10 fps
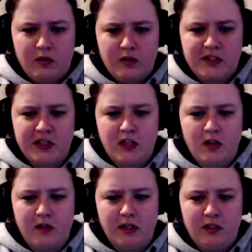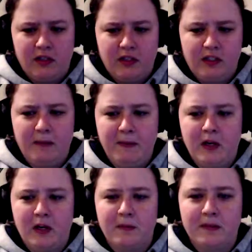Let's keep going. Keep it
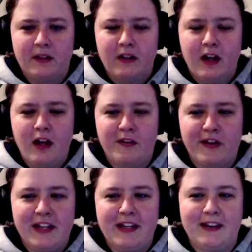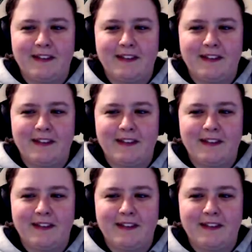up. Oh, thank you.